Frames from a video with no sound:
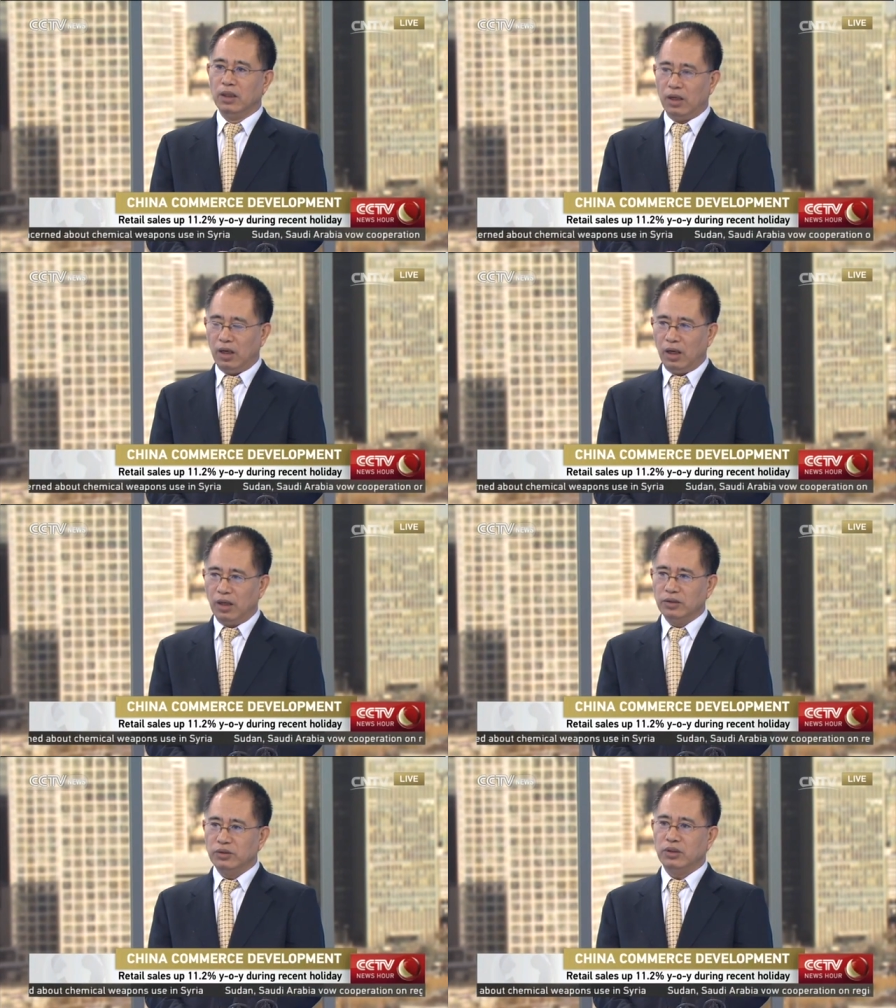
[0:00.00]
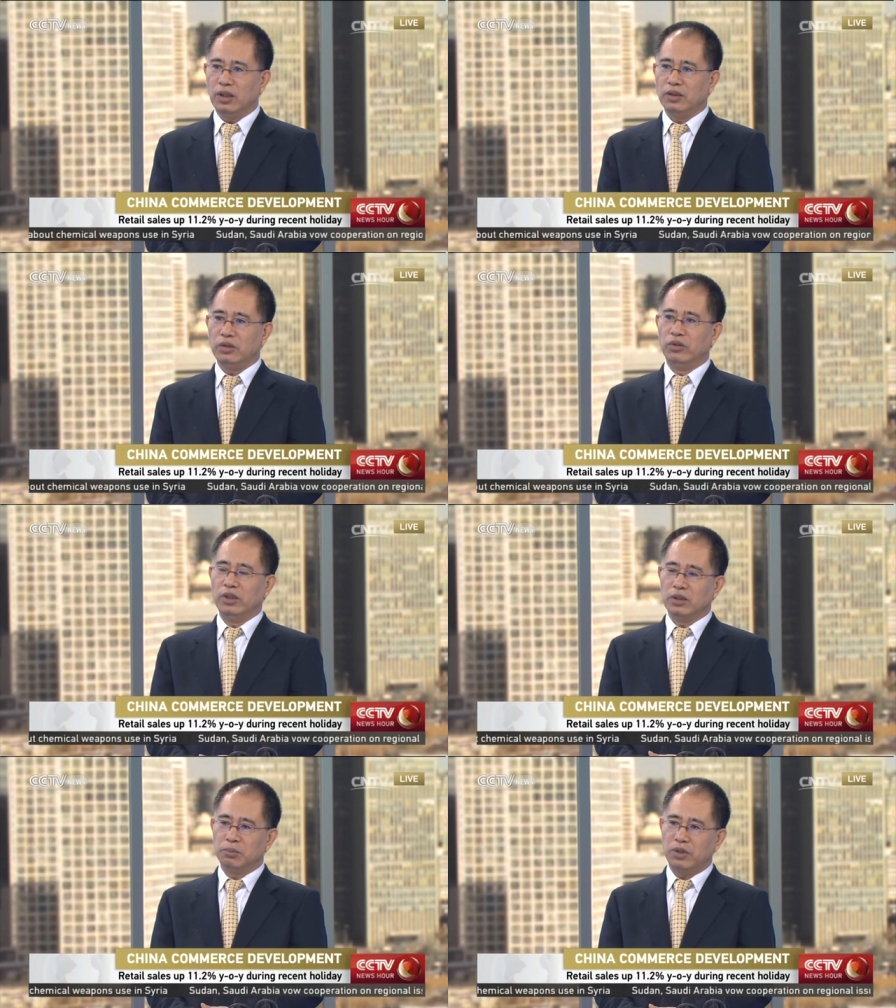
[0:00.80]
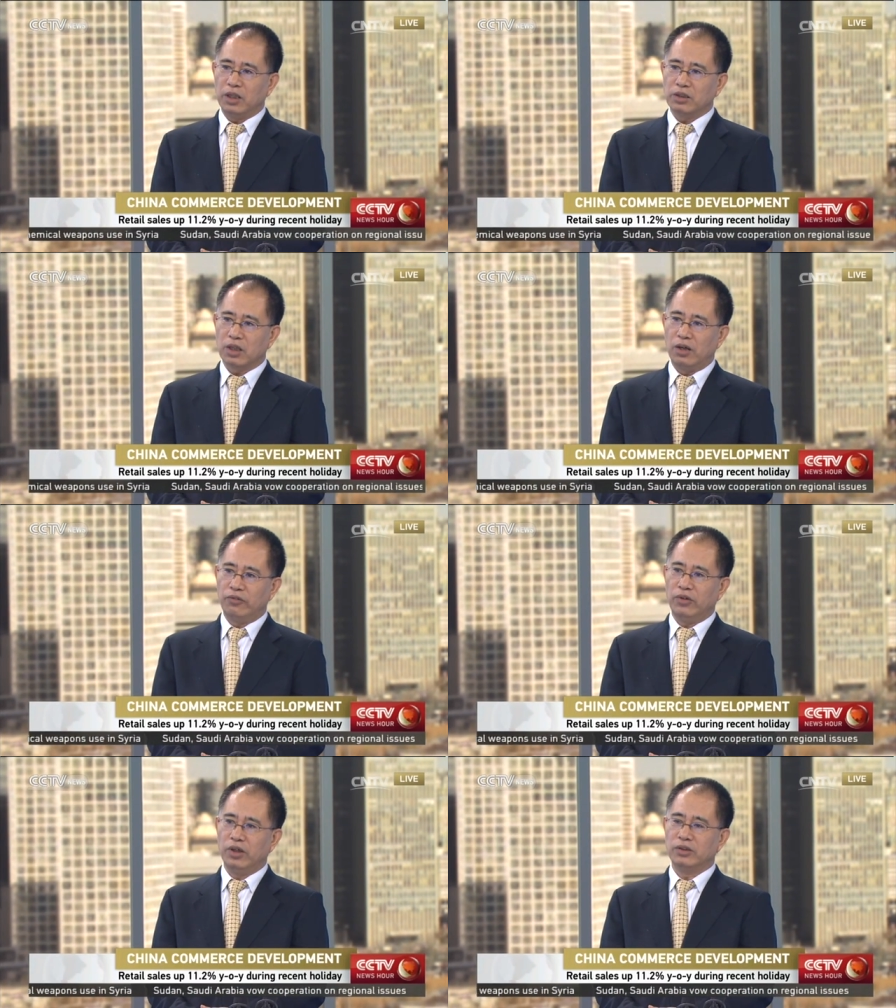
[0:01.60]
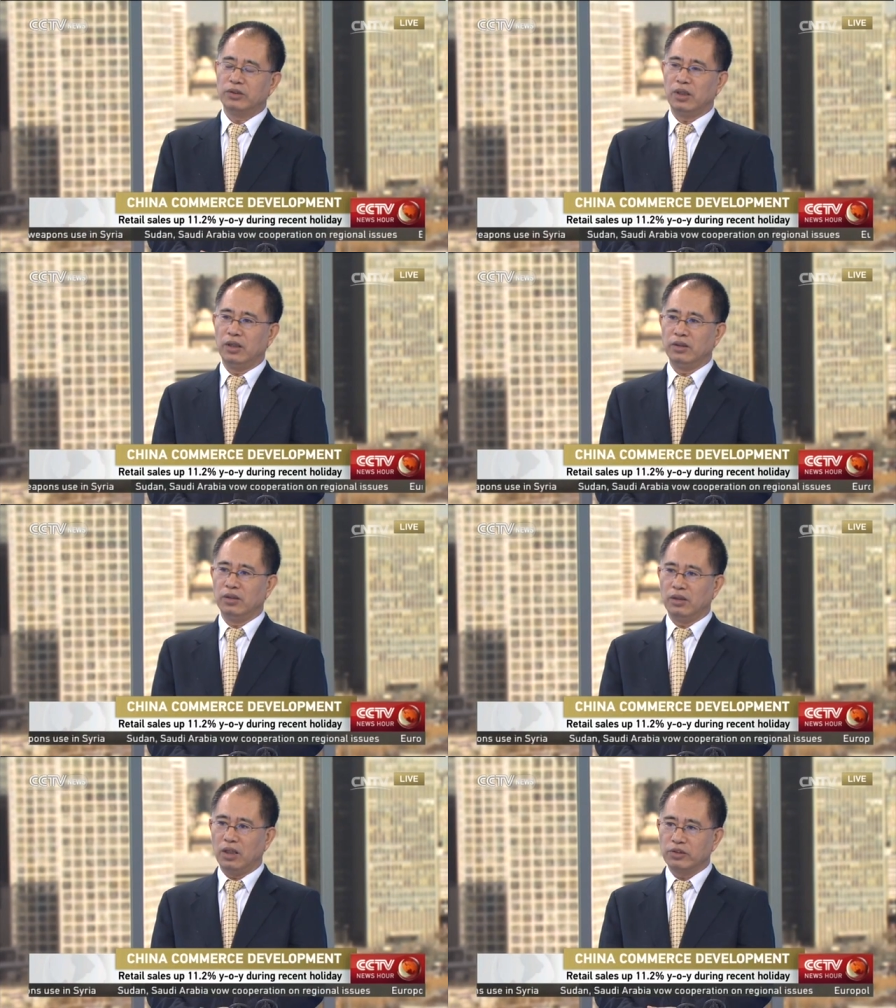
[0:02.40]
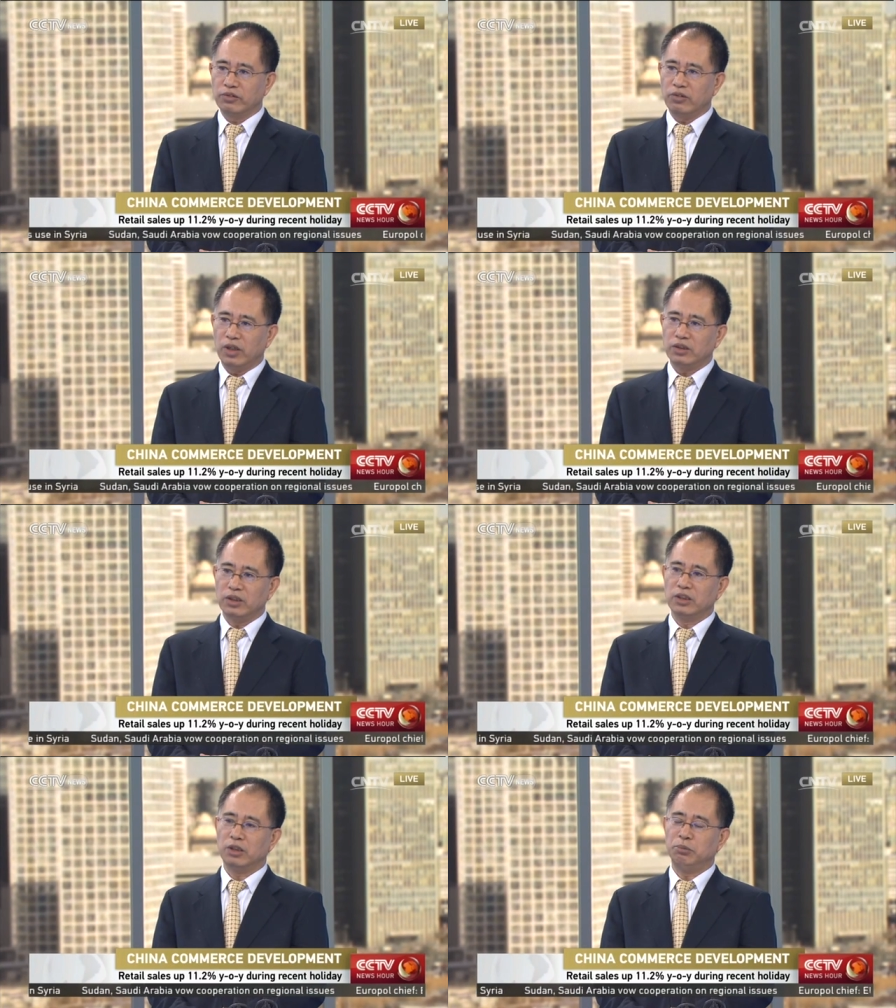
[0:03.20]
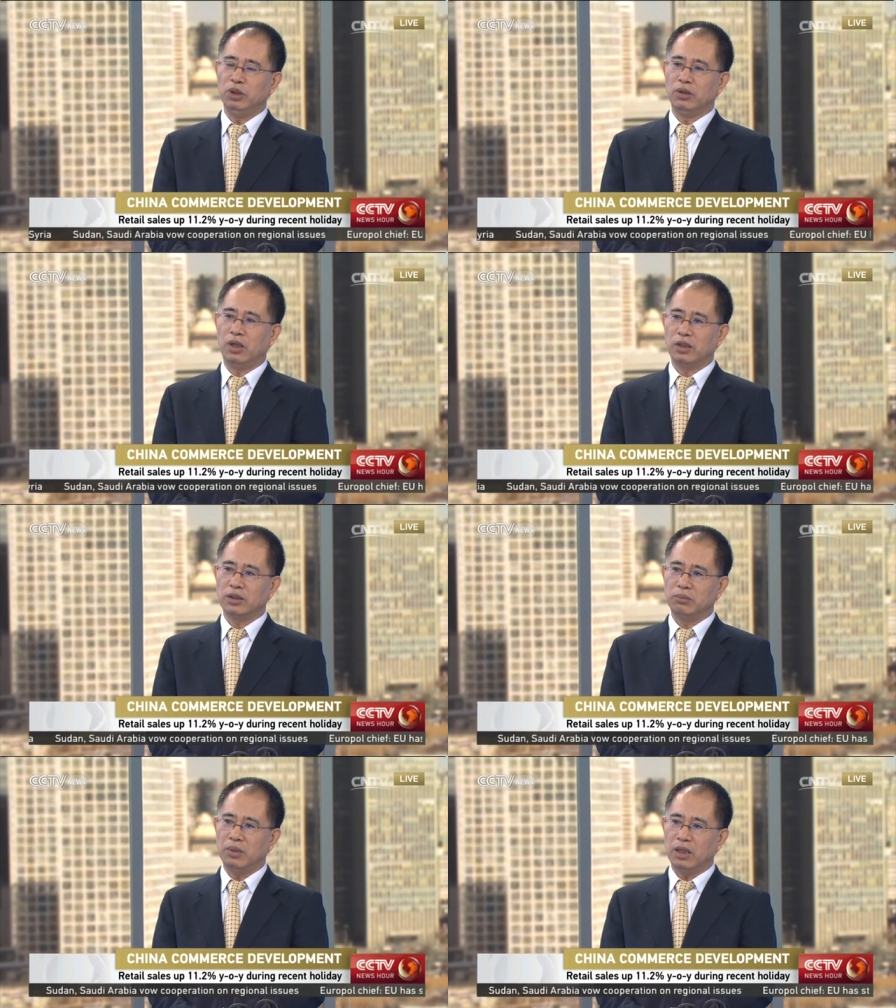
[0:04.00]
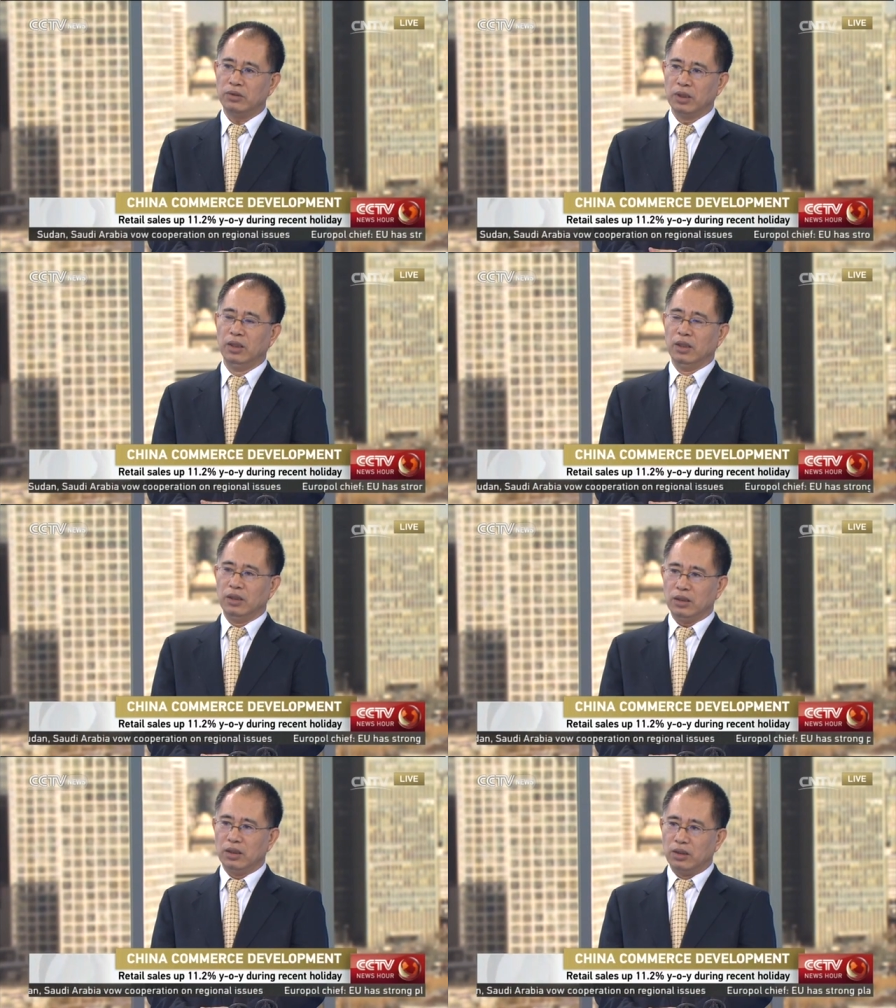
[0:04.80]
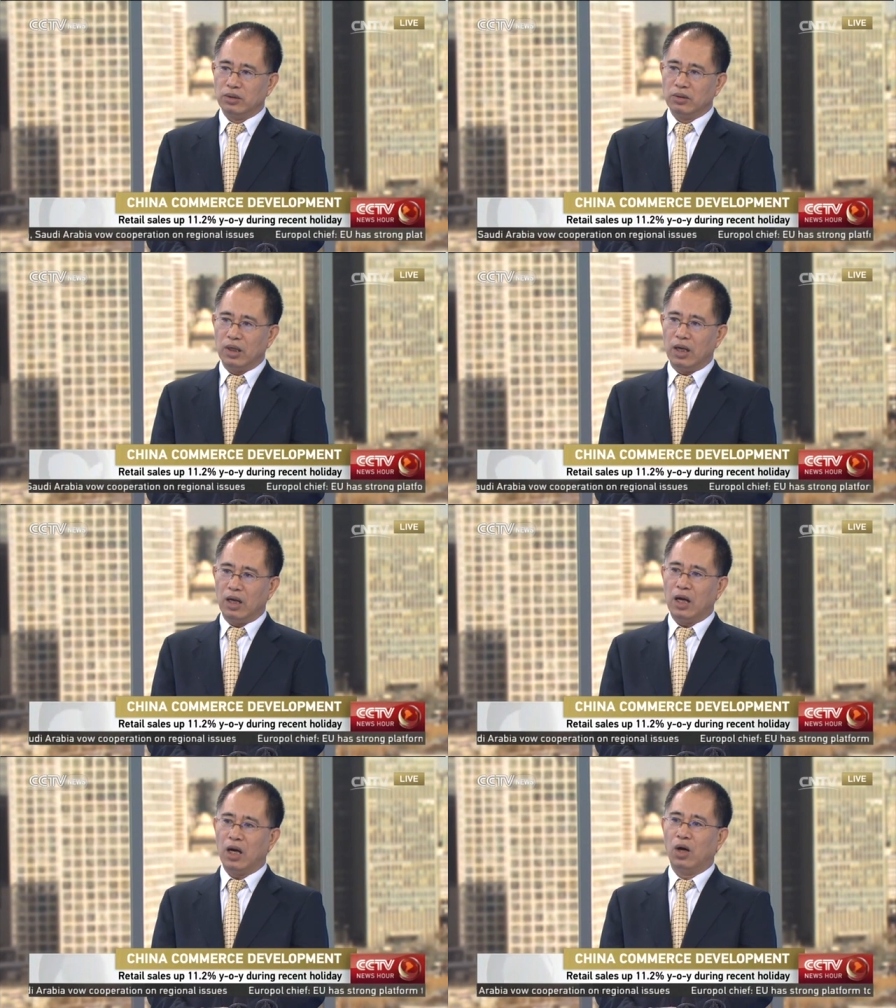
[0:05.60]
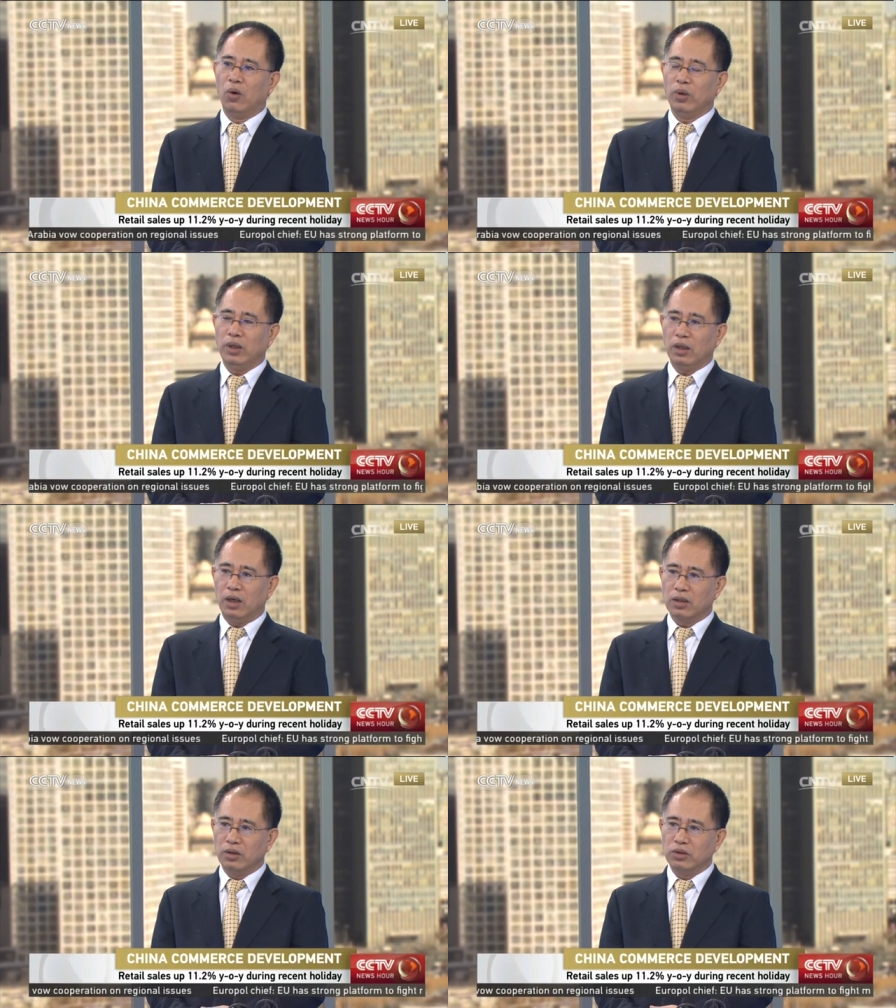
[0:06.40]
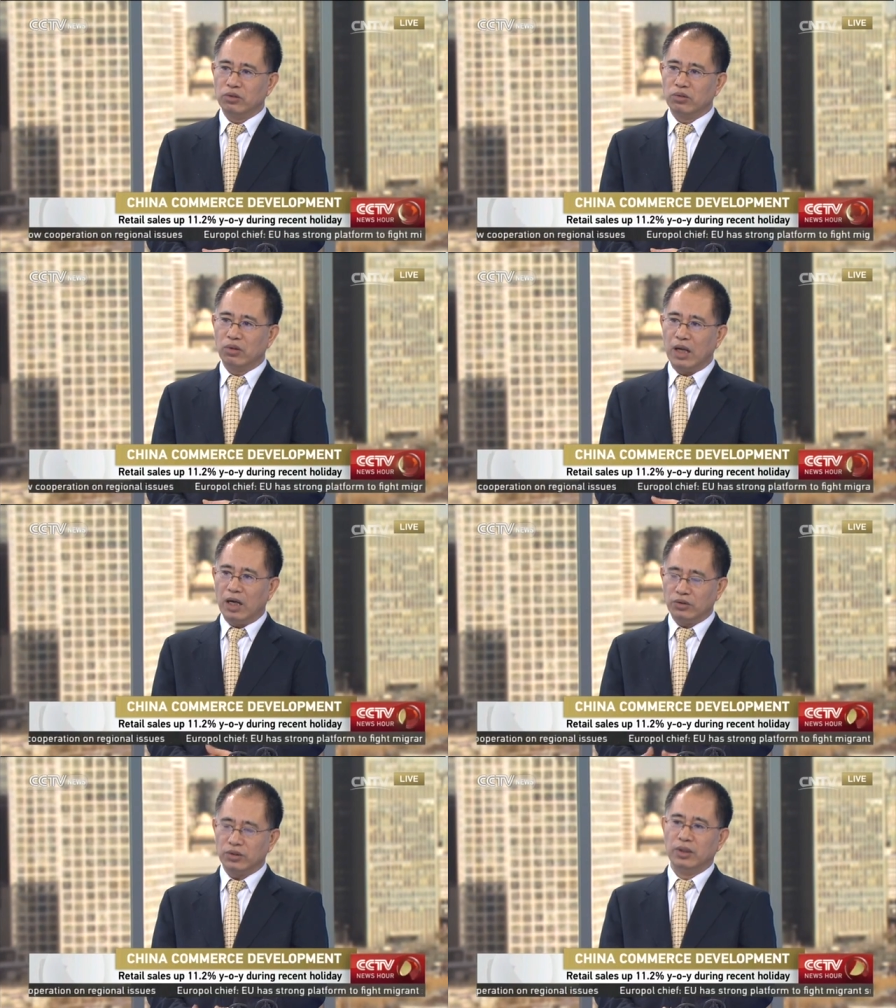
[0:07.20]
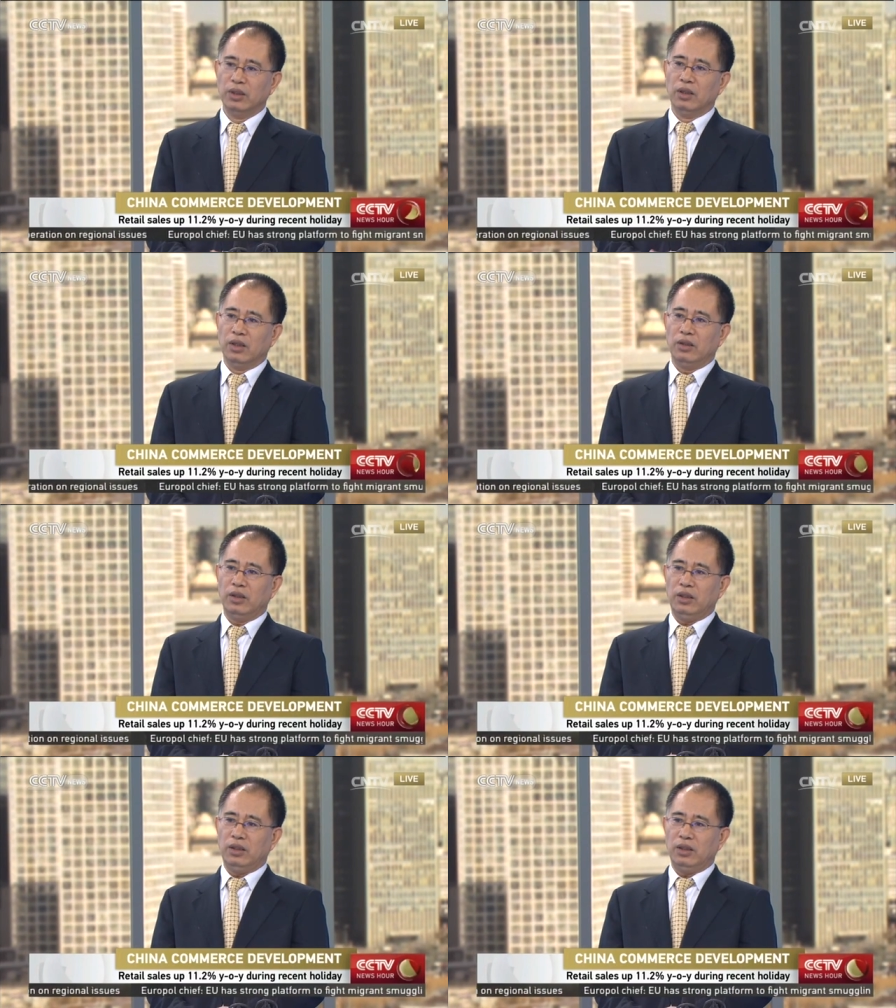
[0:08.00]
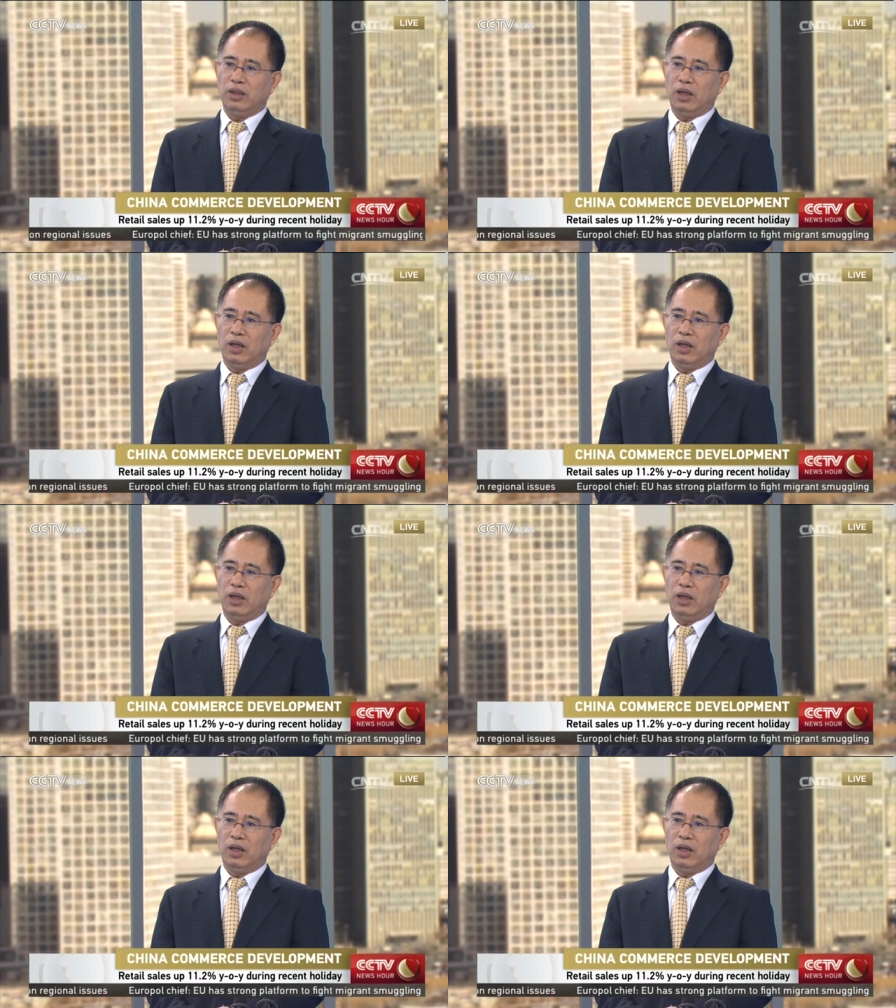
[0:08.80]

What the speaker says: And during the press conference, and lots of questions have been asked about how we are going to roll out the